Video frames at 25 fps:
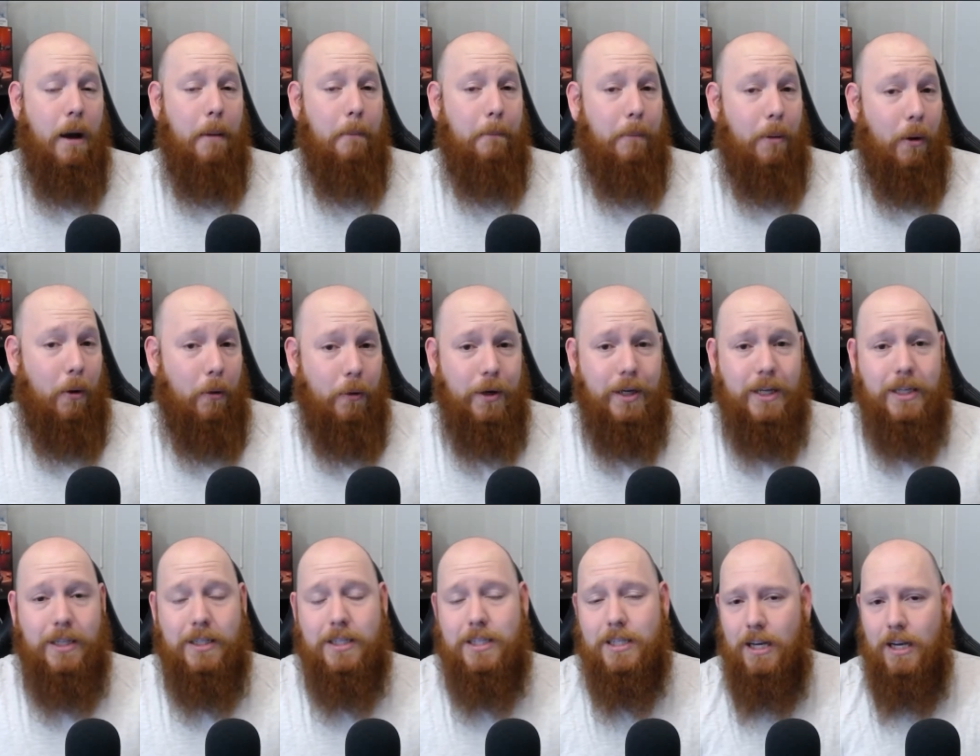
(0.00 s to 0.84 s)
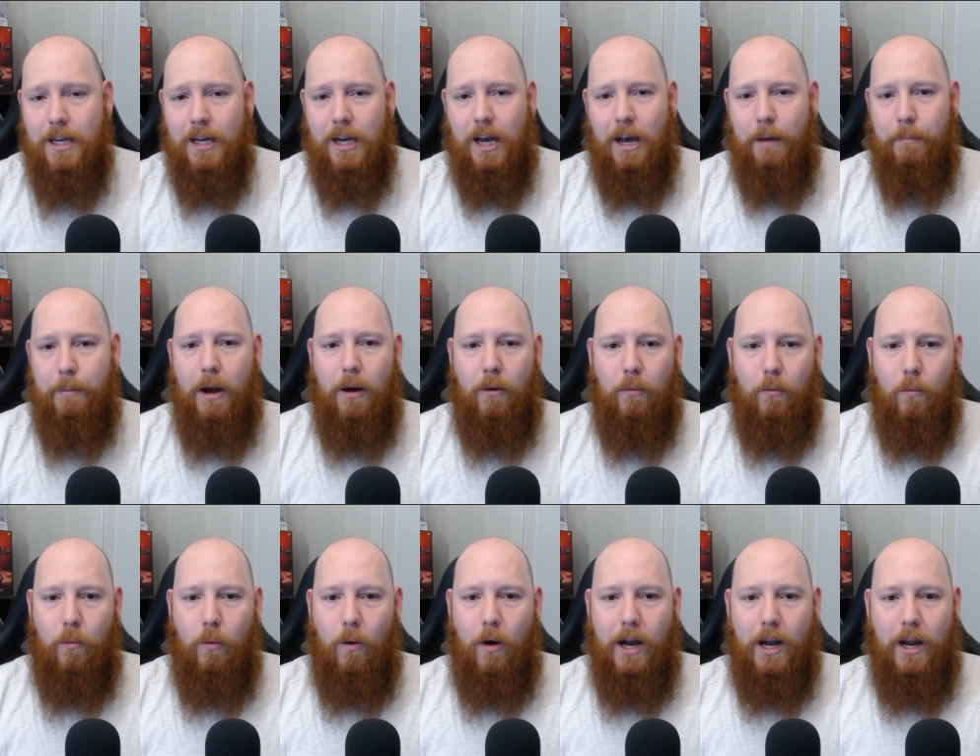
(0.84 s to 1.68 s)
points about
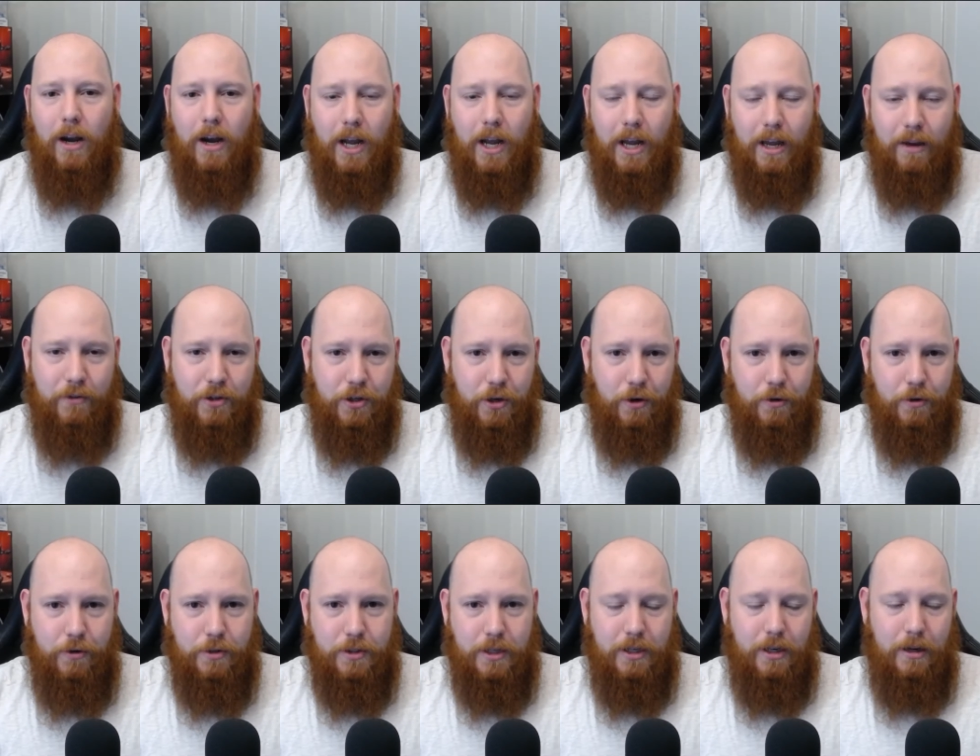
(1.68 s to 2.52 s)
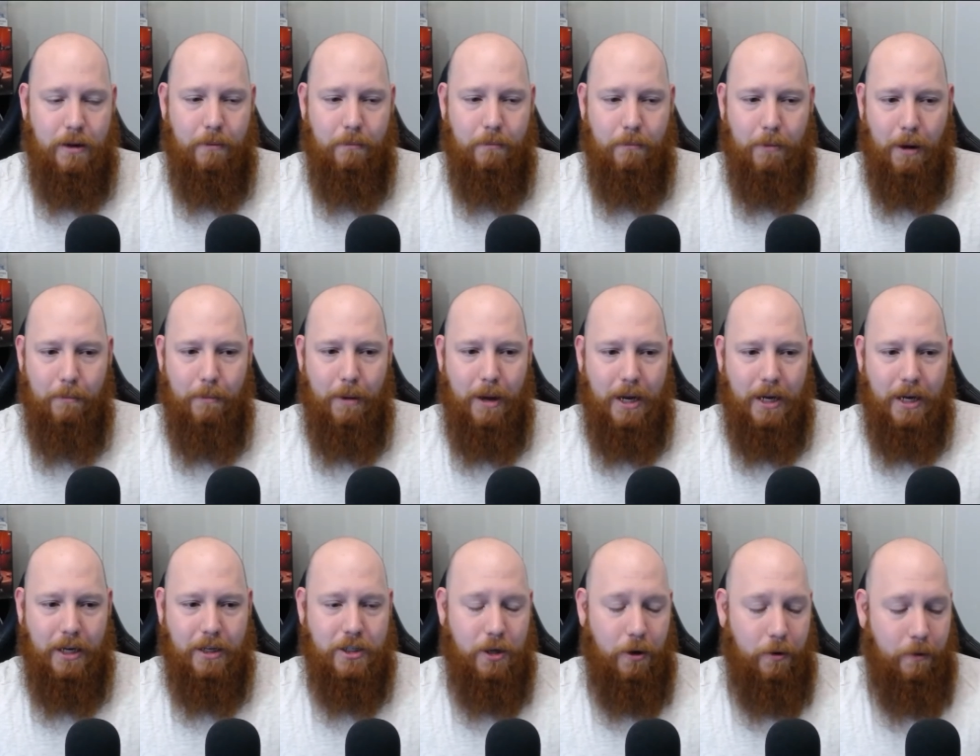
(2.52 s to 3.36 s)
why I have chosen my
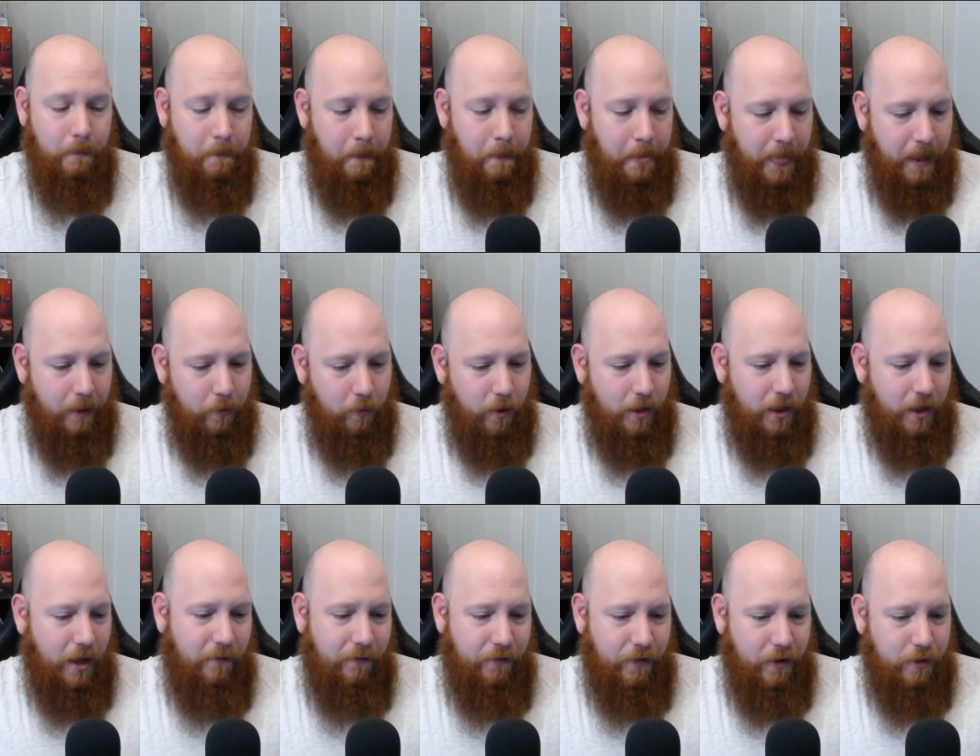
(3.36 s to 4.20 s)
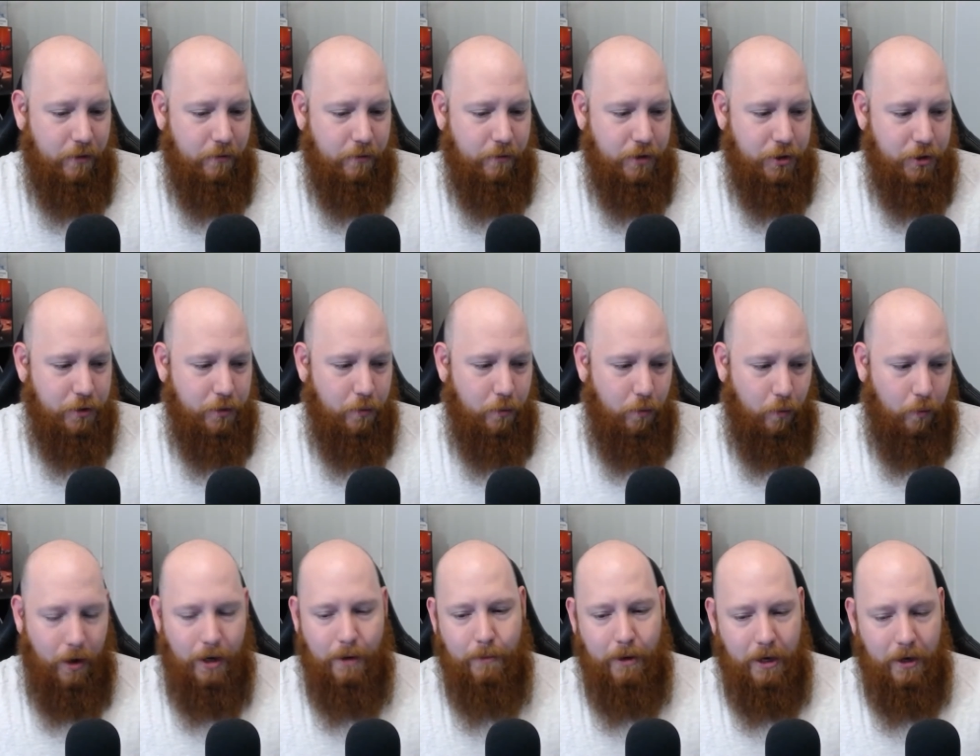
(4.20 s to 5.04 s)
main main. So, without further ado,
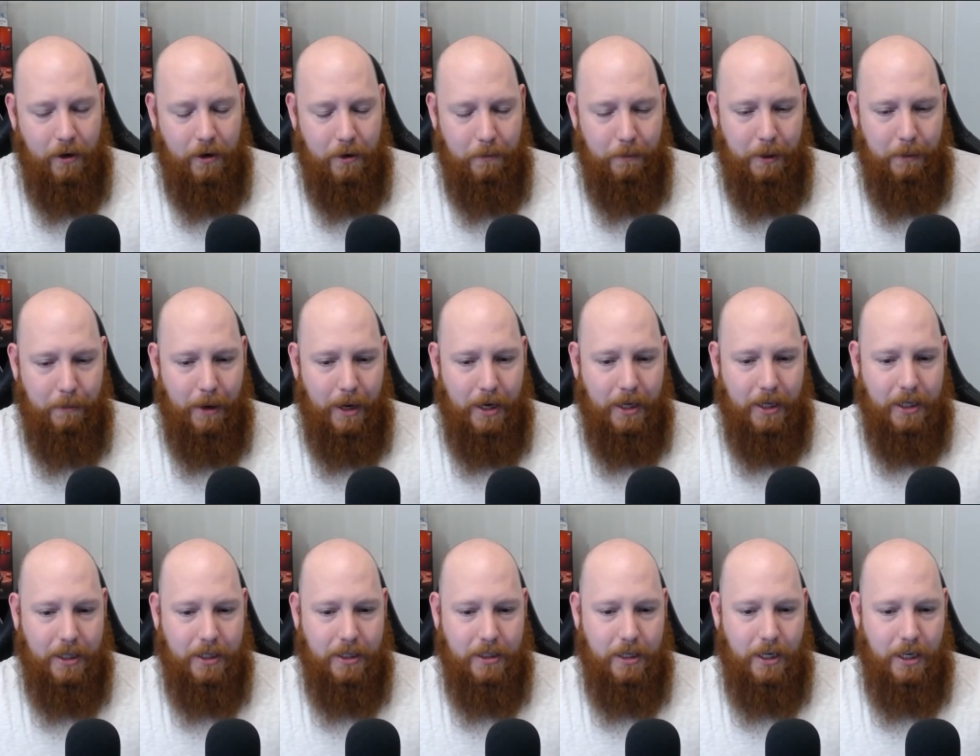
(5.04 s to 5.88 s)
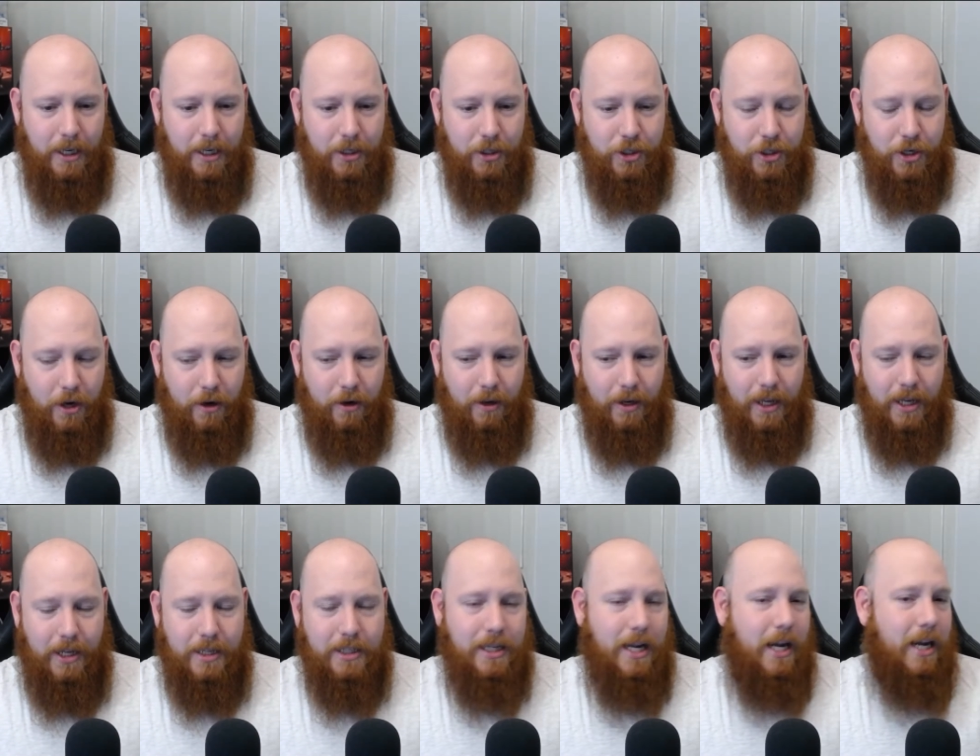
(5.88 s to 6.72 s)
what am I going to be maining in, in
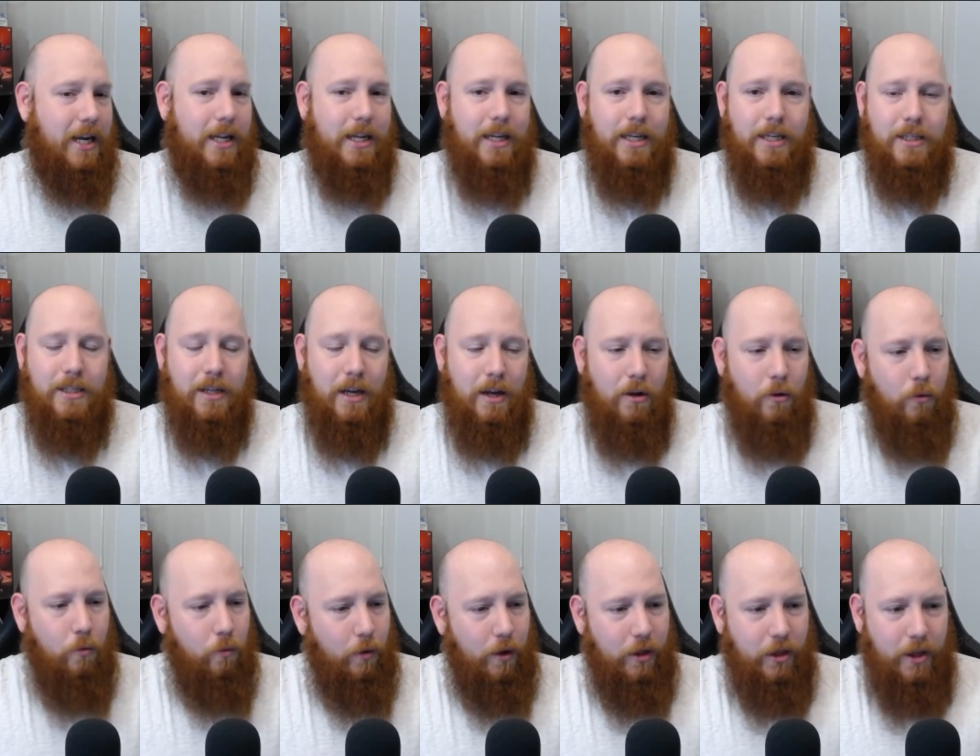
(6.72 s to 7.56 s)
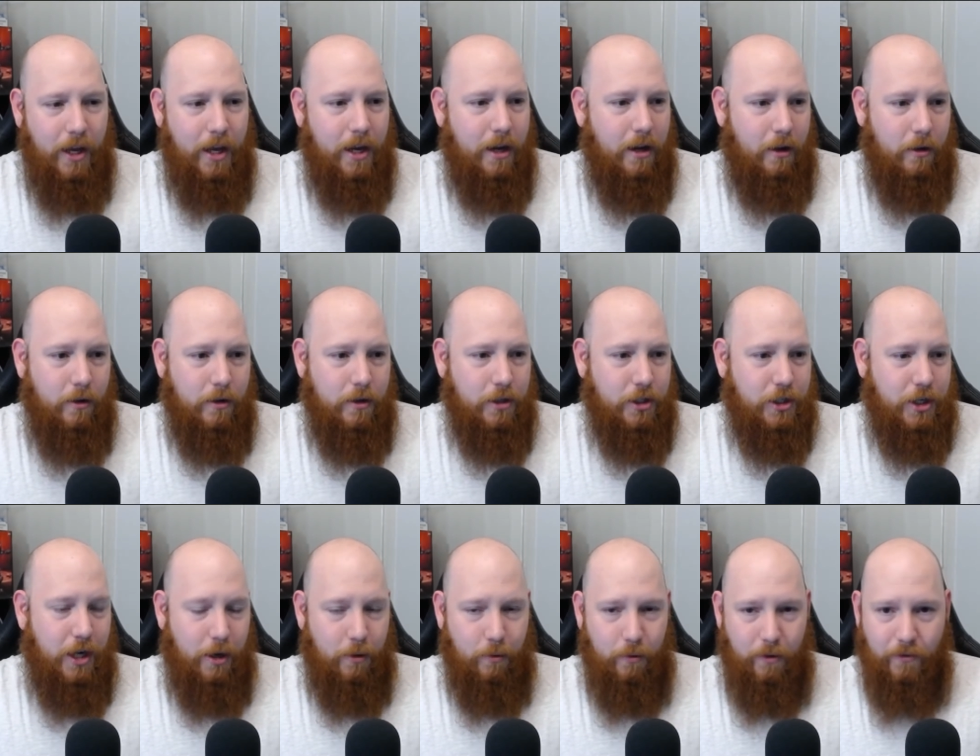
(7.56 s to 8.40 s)
Shadowlands? And it is without a
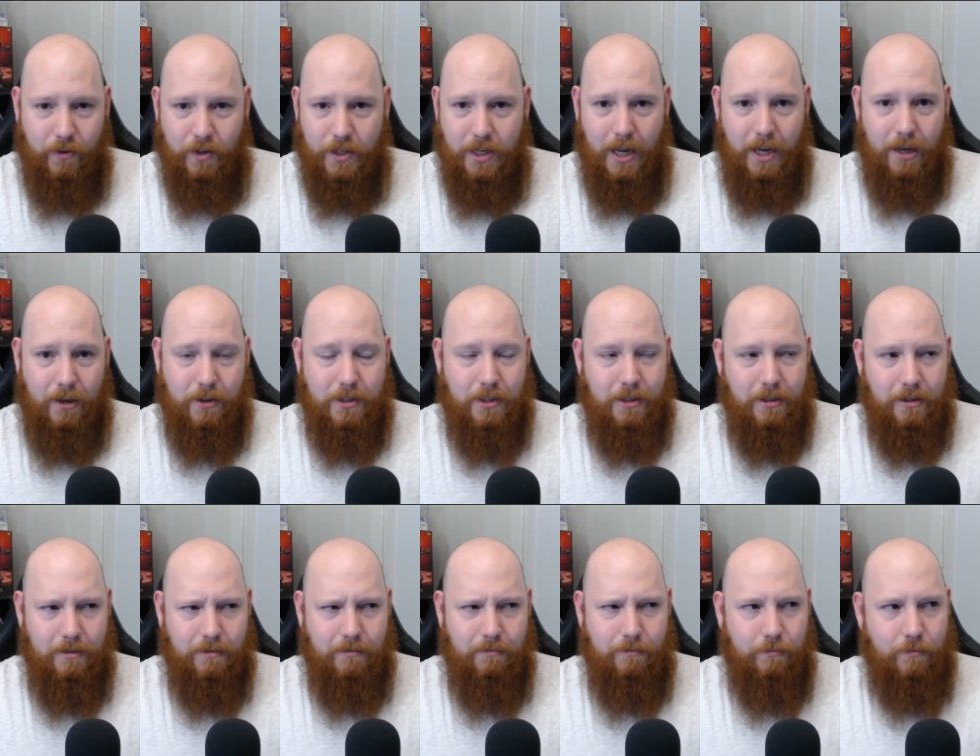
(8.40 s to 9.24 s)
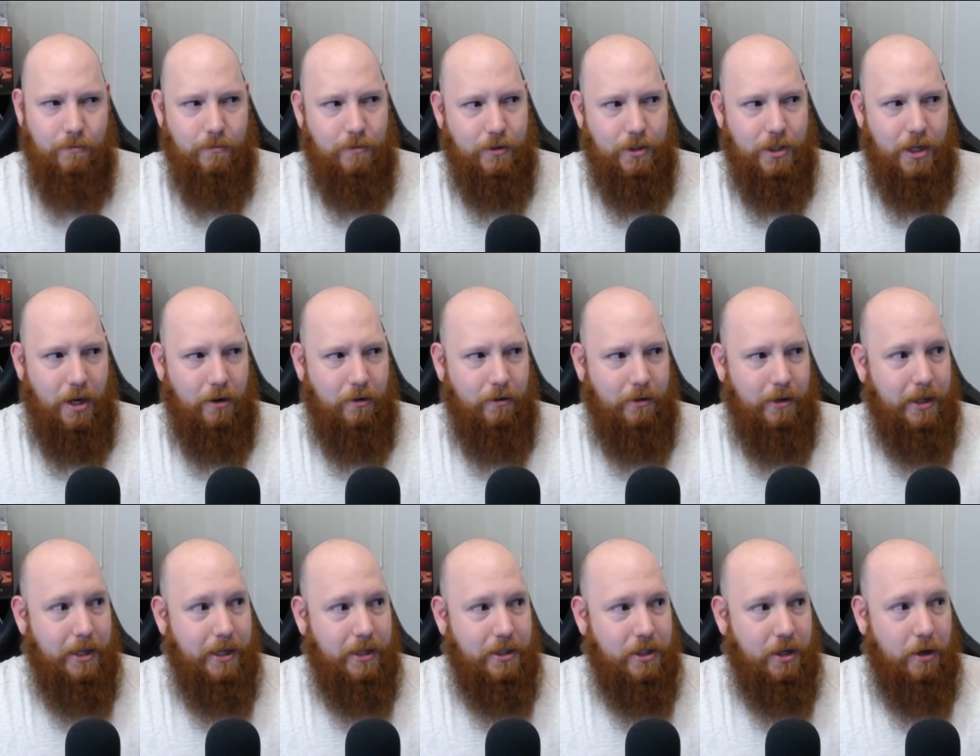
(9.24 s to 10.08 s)
shadow of a doubt,
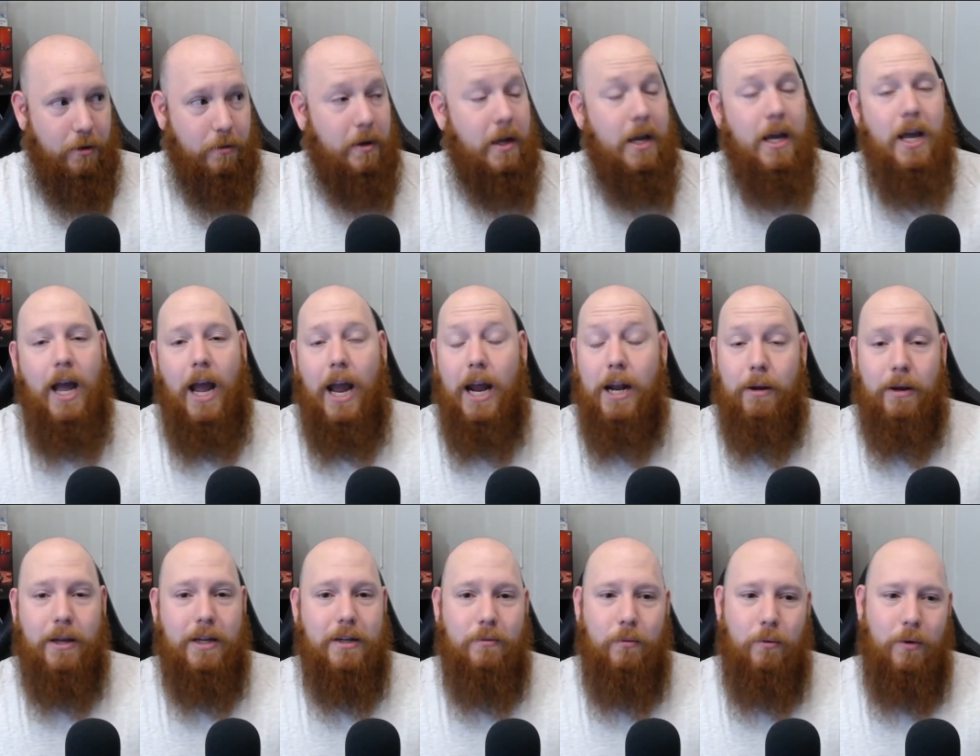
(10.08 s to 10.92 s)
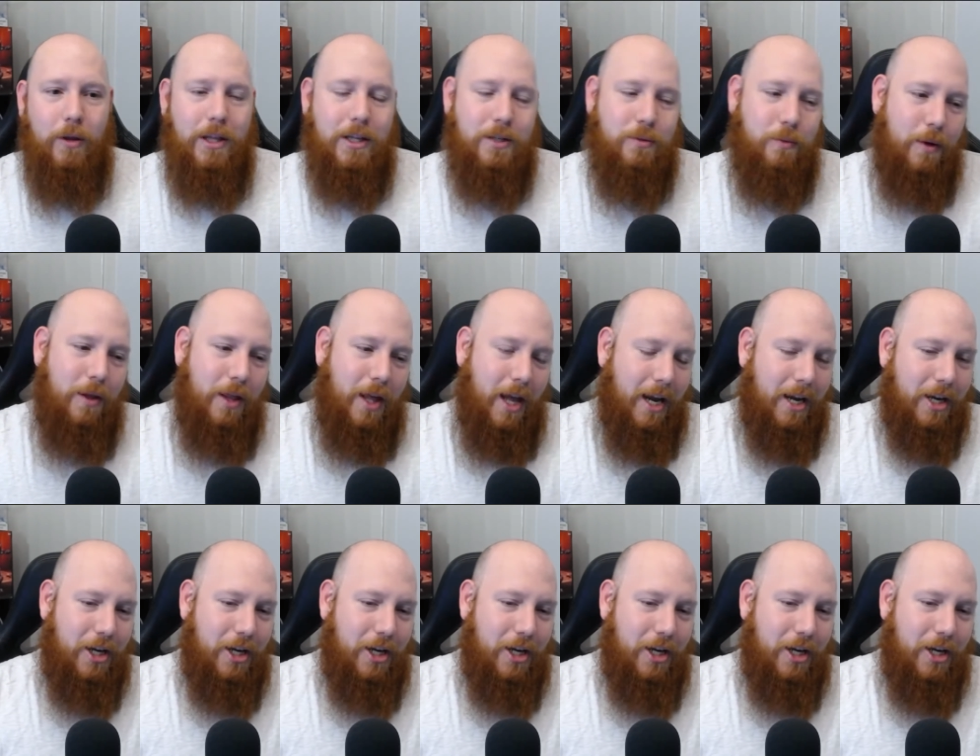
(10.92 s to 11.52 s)
Shadowland, Shadow. and it's without a